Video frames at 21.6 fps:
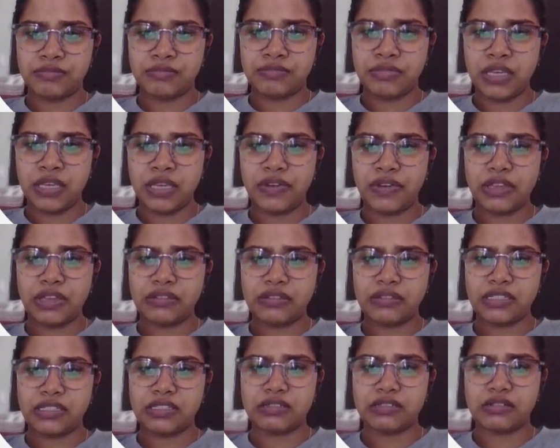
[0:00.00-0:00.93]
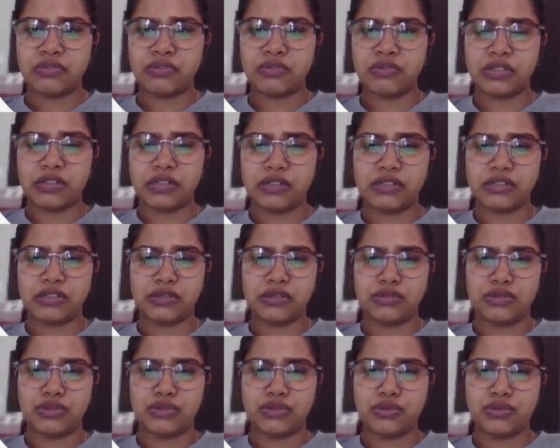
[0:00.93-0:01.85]
giving this result is equal
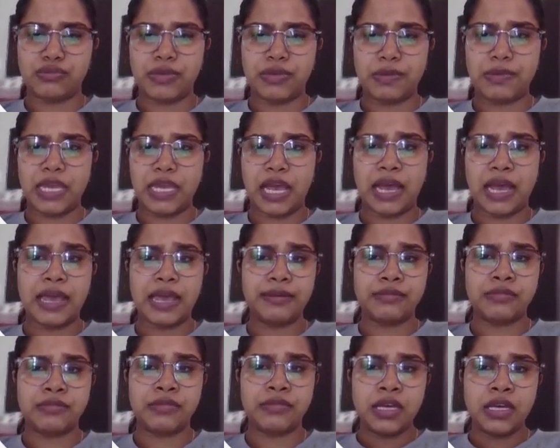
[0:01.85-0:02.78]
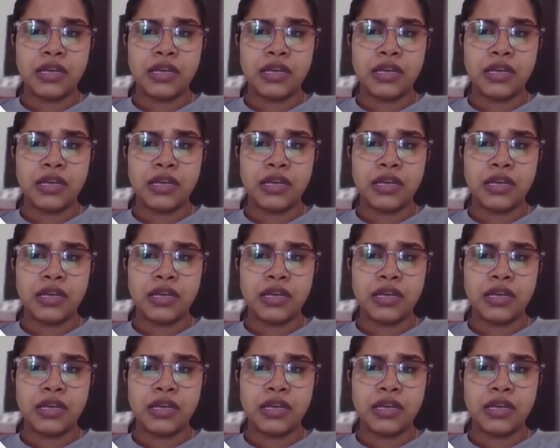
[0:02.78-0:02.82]
to 2. Maybe I'm